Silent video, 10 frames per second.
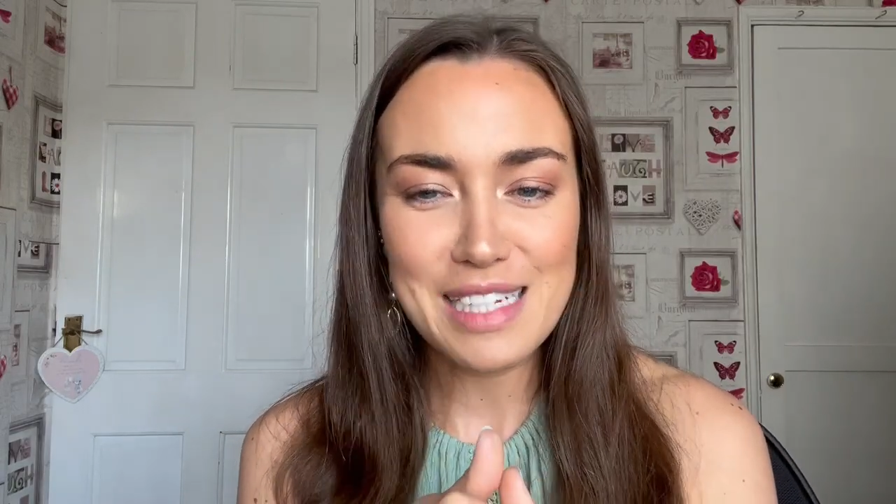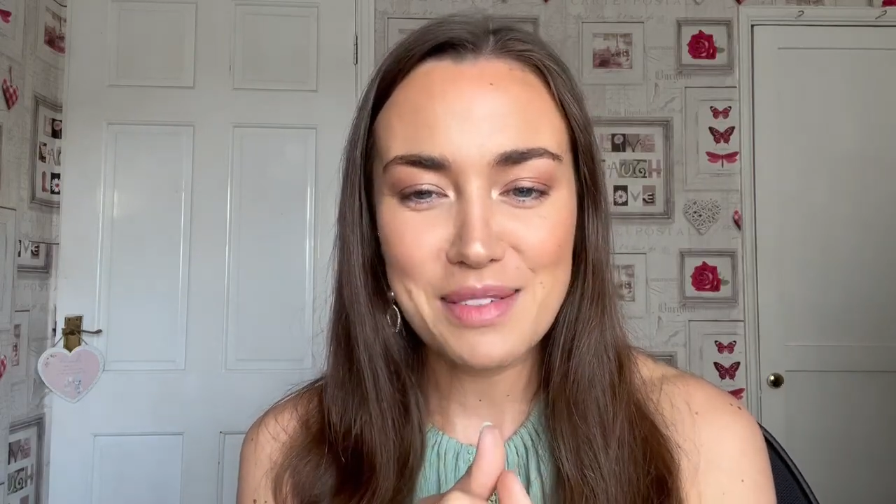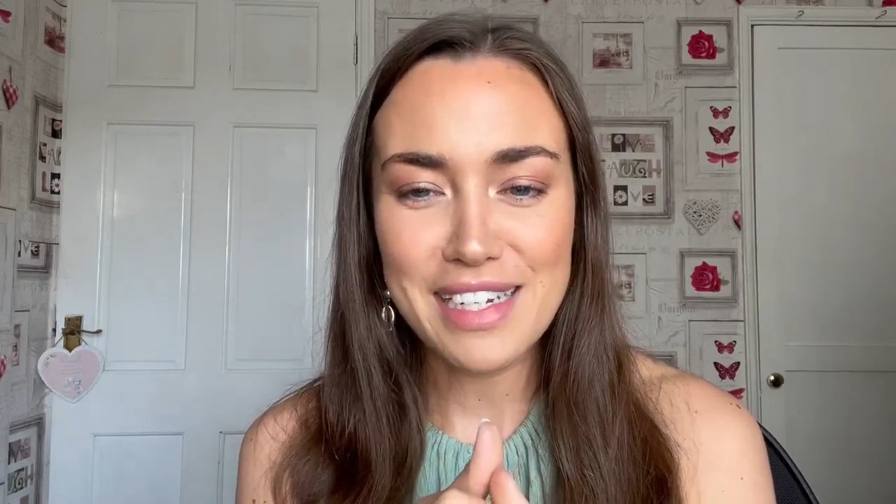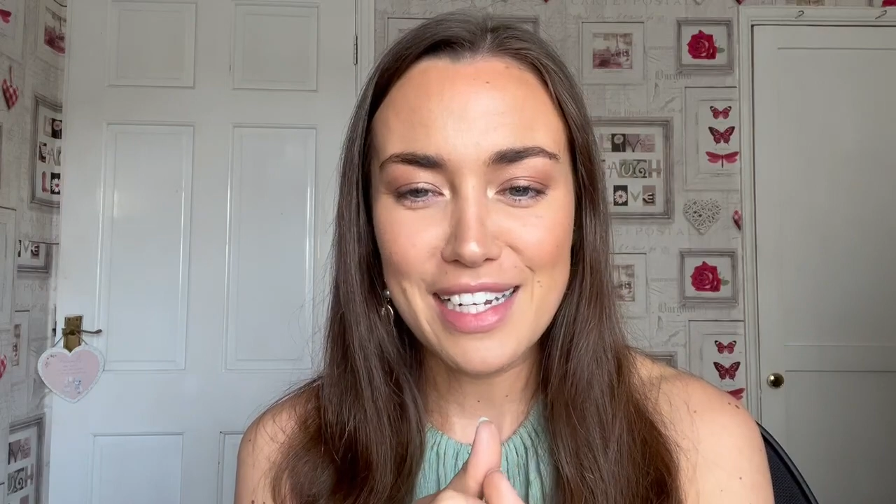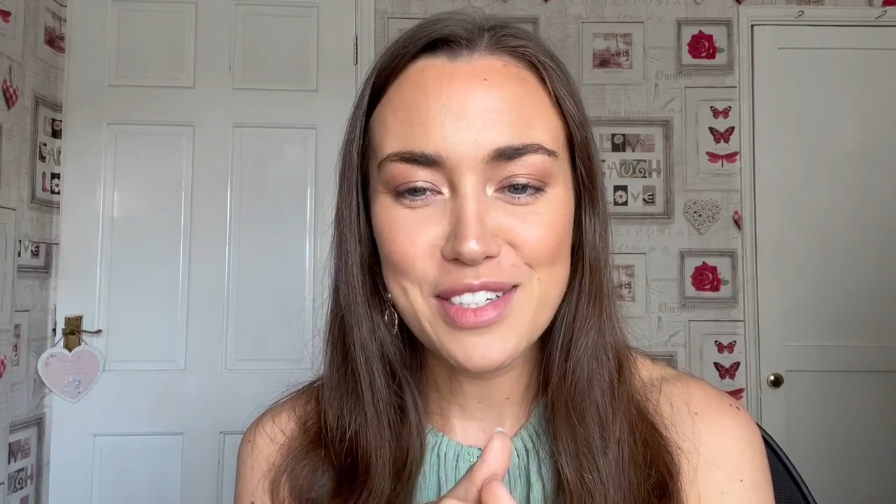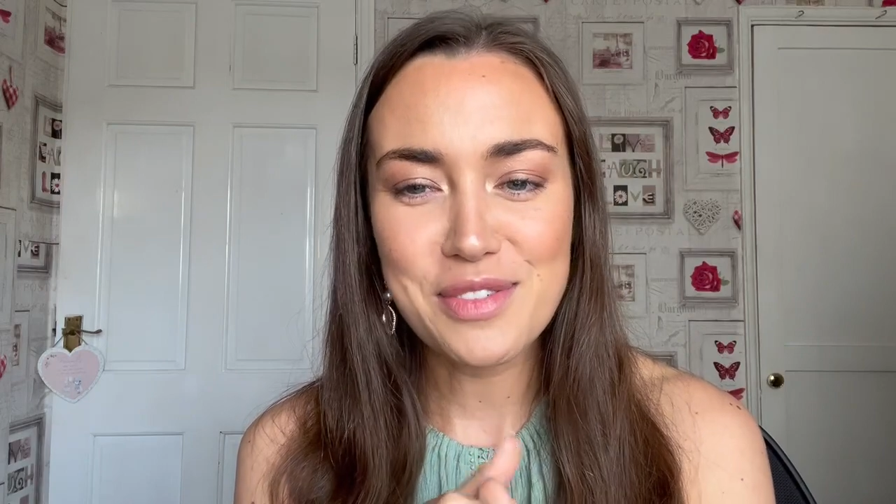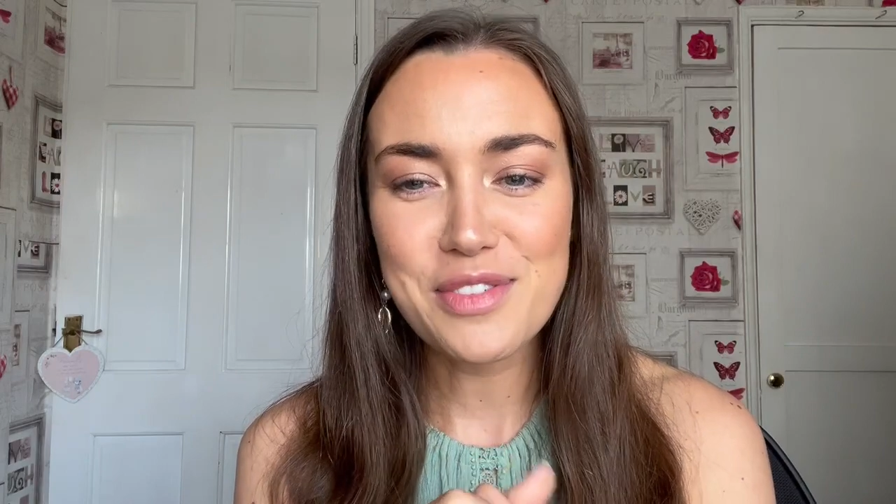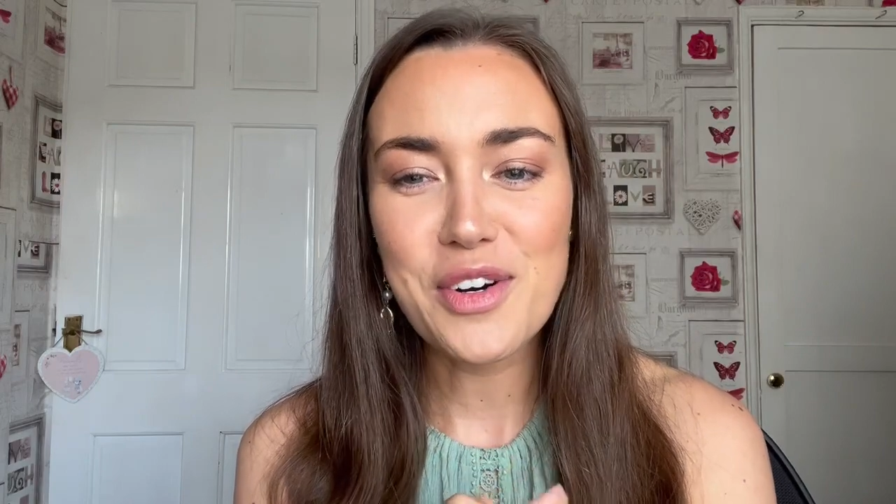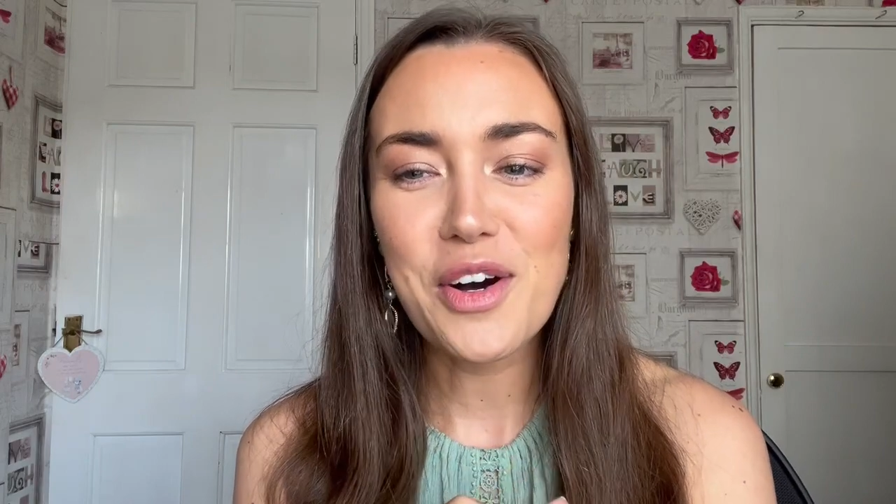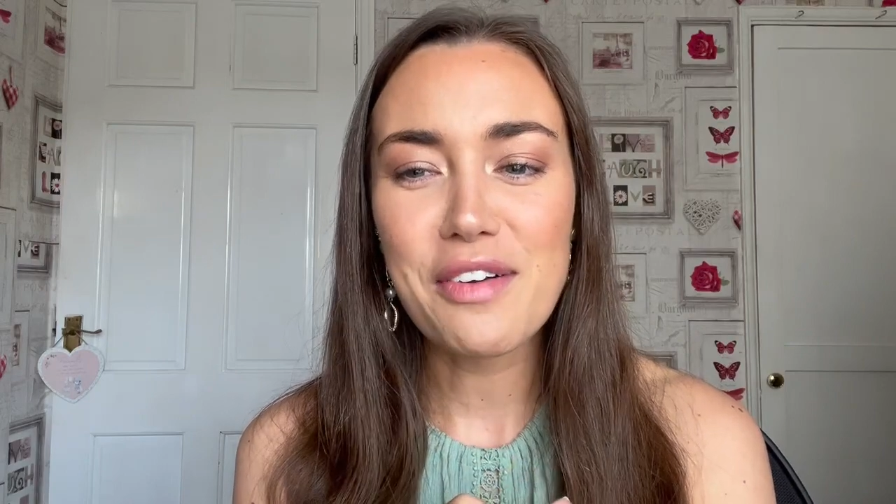explanation
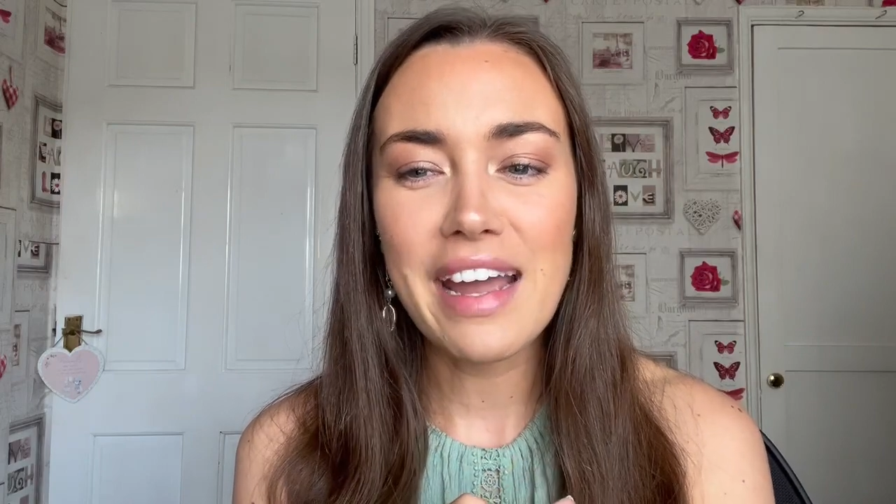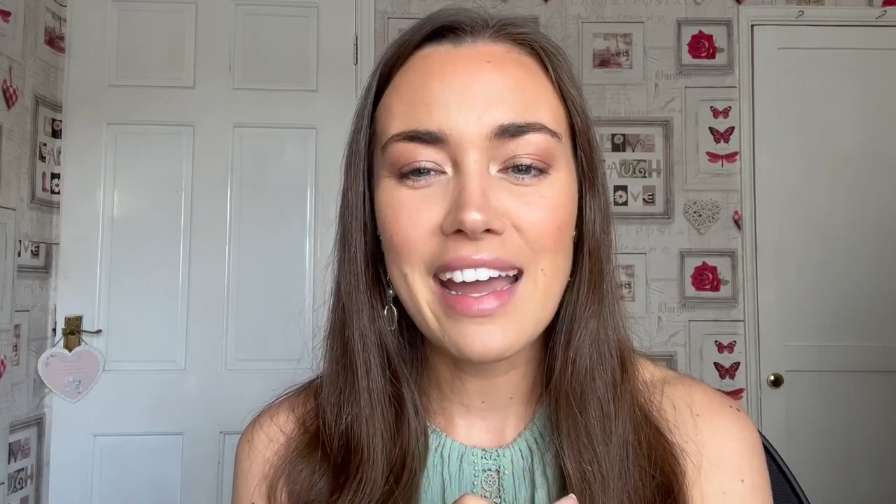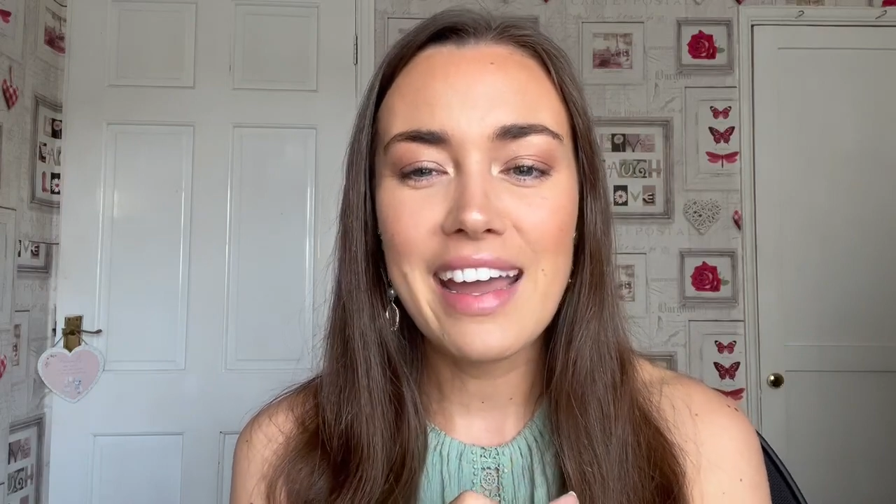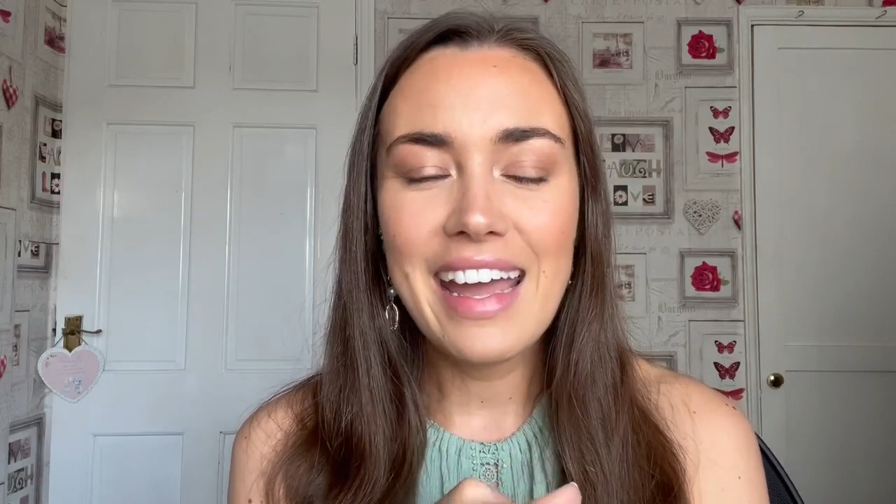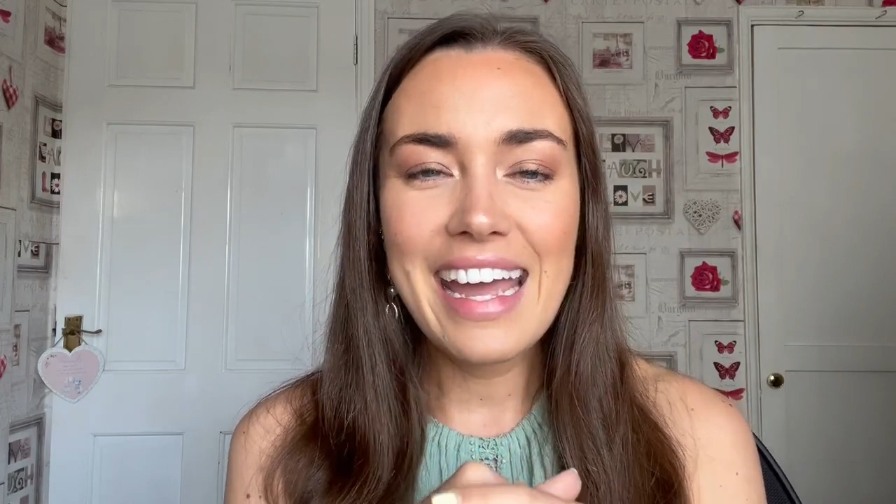for it,